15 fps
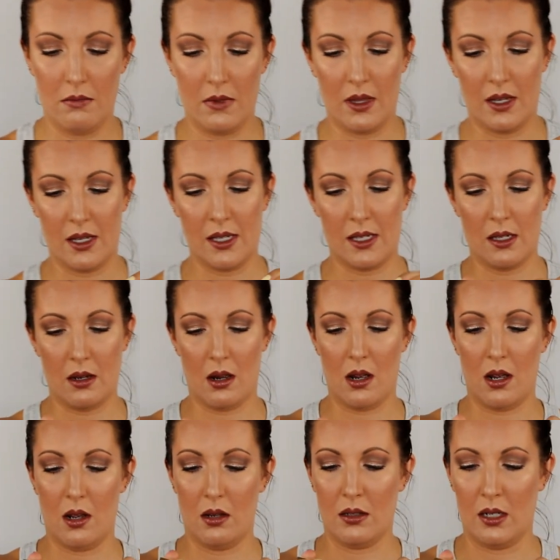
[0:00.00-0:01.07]
this
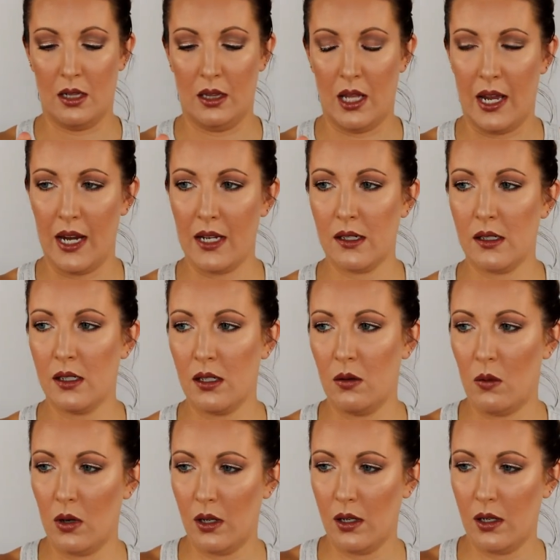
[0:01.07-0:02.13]
Delight
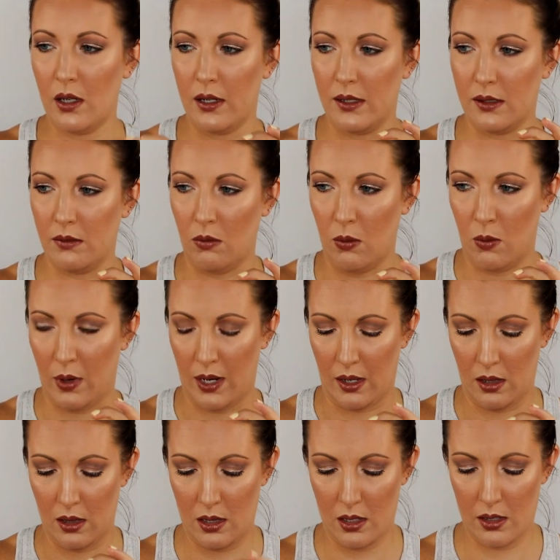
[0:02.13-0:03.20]
one as
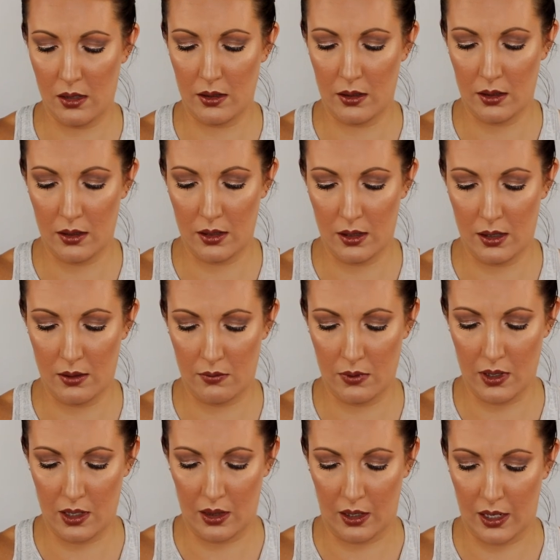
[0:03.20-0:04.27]
well. Let's see if
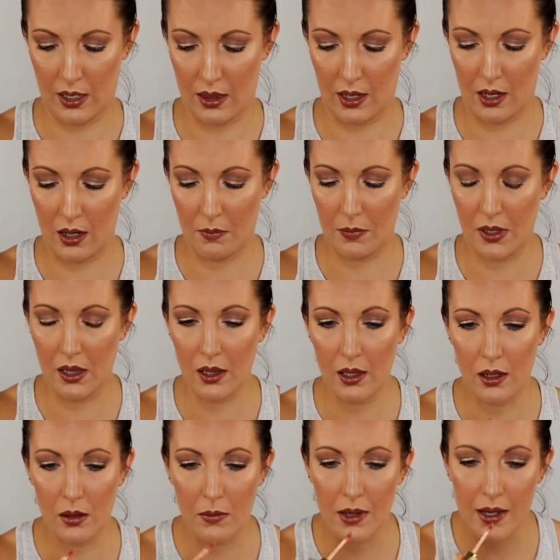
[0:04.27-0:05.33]
we can lighten that up a
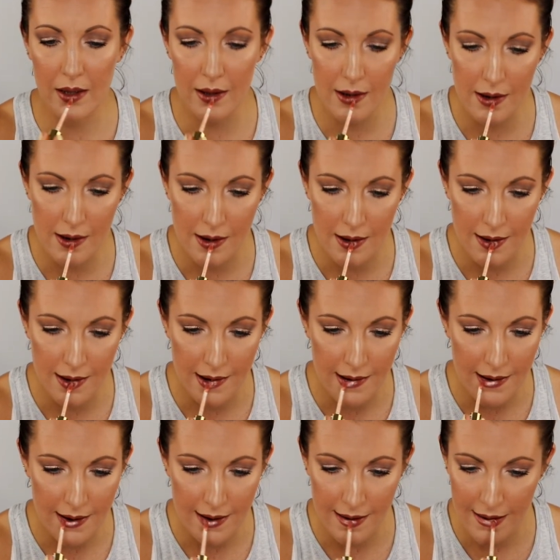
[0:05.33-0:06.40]
little
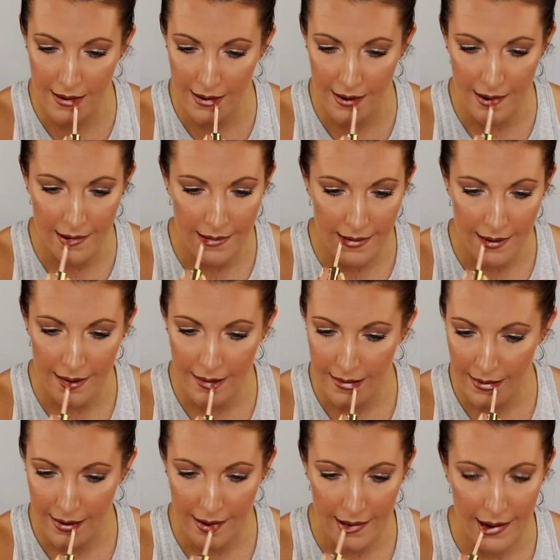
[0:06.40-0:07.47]
bit.
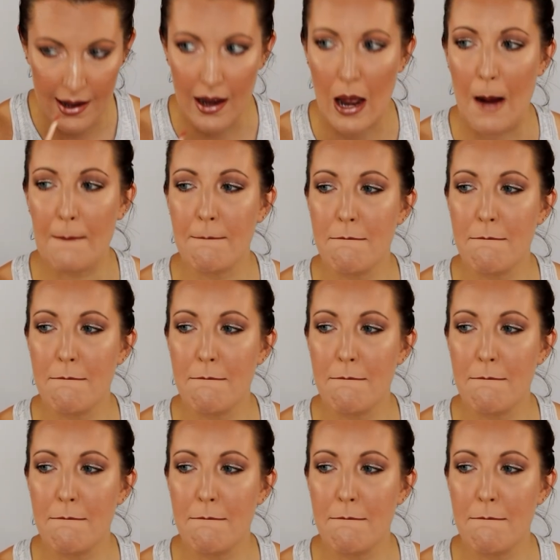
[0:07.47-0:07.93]
Yeah.